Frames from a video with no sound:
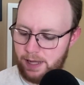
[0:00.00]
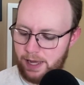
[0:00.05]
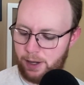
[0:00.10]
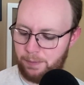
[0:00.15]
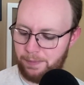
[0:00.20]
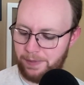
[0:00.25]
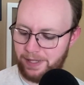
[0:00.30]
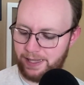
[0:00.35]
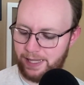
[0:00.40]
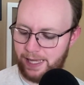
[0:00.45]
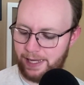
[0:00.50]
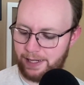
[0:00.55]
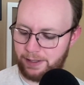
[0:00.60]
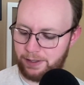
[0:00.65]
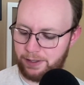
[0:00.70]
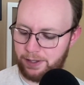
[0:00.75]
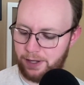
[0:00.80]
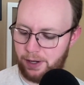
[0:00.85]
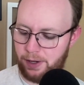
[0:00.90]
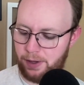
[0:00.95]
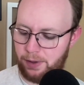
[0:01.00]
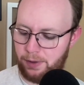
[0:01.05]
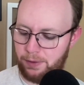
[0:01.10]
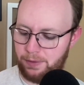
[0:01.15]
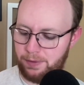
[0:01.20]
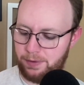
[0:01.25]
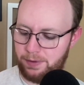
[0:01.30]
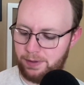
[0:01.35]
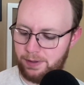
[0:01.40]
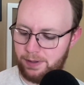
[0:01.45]
Me Let Go
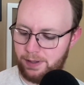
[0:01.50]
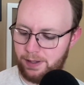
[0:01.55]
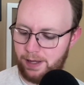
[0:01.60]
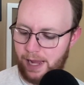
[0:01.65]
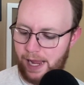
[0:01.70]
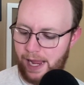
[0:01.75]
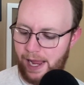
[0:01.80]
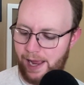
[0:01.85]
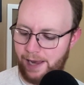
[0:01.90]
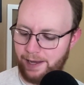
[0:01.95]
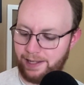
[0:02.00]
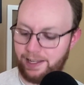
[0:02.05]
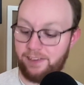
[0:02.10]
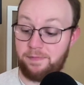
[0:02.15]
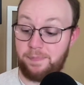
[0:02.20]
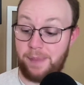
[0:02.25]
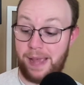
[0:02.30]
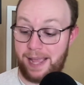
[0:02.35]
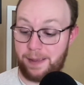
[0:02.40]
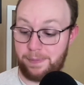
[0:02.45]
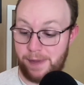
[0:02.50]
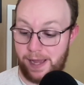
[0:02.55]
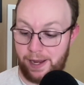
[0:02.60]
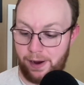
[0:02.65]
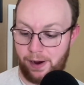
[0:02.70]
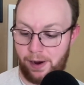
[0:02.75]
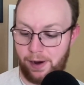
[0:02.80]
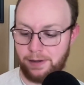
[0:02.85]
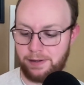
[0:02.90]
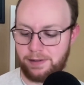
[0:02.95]
and Give Back My
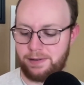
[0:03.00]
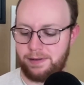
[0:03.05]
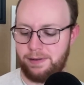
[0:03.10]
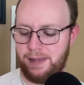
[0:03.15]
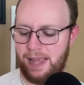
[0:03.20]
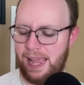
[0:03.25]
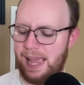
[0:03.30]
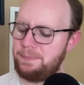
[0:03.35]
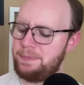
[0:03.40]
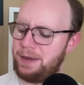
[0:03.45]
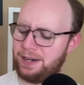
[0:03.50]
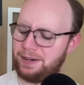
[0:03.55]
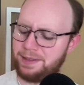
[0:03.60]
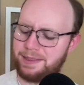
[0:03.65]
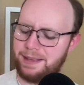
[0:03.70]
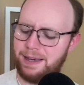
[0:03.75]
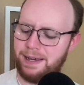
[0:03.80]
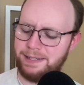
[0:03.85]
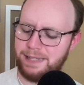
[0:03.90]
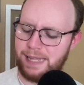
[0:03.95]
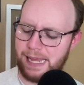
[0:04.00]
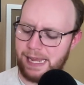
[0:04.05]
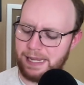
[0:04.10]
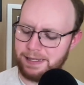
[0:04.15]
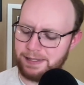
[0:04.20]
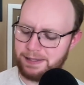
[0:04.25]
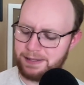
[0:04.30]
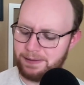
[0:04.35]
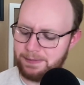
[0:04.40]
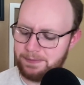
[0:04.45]
Heart and Marathon
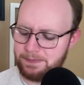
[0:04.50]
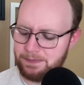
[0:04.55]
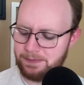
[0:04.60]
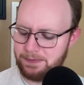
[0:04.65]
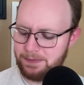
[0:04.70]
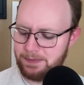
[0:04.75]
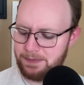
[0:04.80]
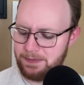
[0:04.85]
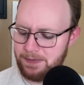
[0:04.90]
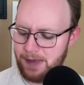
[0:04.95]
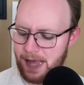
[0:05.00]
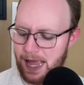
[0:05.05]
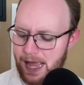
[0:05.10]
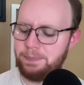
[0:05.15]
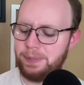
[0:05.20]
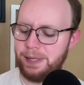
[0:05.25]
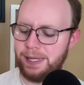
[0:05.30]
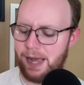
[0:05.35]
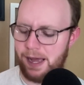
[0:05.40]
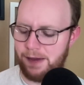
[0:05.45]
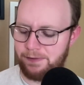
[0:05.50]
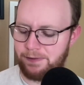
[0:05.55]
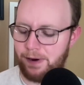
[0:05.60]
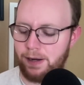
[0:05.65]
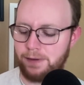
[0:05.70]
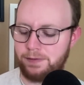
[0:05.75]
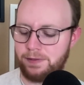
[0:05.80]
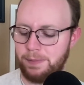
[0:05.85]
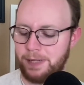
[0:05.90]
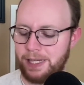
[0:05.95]
Days and Be Not Far
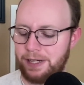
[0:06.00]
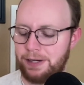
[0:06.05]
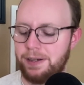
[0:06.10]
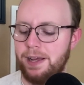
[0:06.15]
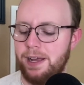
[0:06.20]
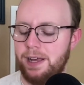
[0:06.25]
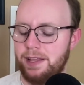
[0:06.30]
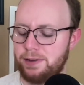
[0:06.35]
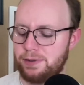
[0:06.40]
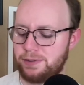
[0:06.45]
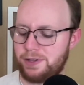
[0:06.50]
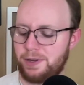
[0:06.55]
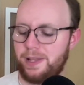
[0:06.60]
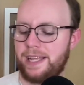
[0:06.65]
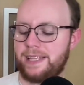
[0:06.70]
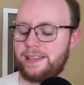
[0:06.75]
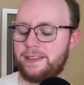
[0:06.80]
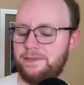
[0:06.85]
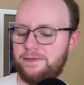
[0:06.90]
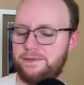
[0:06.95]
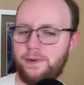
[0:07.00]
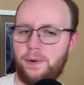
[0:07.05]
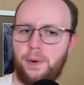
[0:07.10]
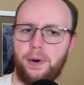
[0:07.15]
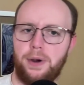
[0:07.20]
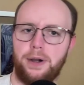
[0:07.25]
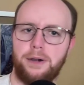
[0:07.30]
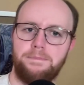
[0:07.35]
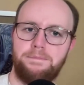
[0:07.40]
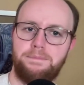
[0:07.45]
From Here. Those are like the
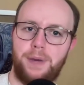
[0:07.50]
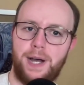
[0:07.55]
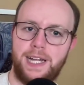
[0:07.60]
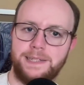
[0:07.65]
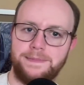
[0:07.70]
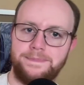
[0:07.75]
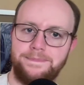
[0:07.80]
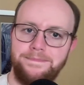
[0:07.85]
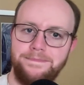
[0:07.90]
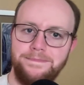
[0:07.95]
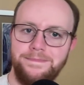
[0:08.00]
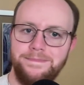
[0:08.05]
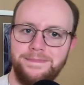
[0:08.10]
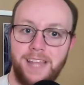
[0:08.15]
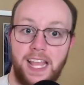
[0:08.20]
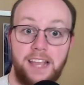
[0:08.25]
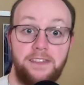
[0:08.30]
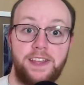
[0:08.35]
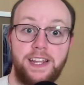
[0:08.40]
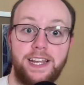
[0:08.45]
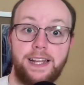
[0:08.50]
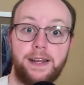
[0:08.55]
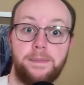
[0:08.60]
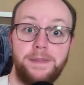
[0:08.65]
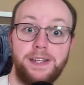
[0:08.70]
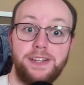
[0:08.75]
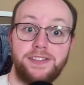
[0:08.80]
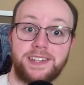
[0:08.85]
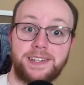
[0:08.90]
four, but if you need a music